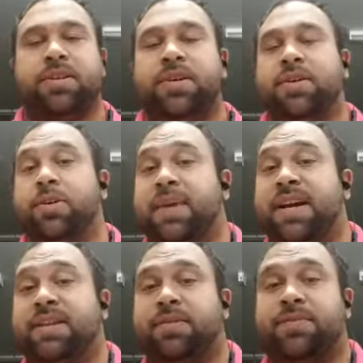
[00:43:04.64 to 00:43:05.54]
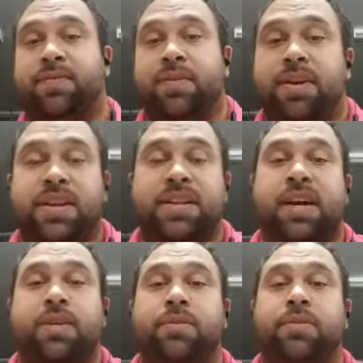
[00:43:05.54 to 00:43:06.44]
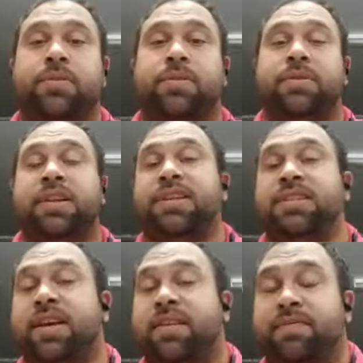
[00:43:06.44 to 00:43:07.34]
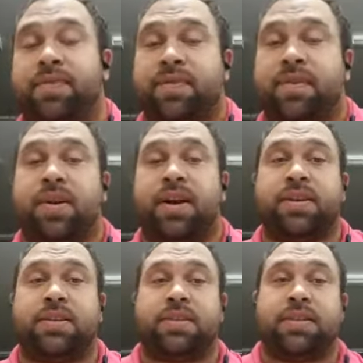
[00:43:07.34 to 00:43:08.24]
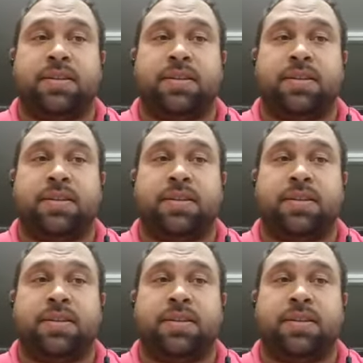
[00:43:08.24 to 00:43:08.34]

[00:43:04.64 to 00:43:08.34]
who makes 30 tackles, who cleans out 50 rucks.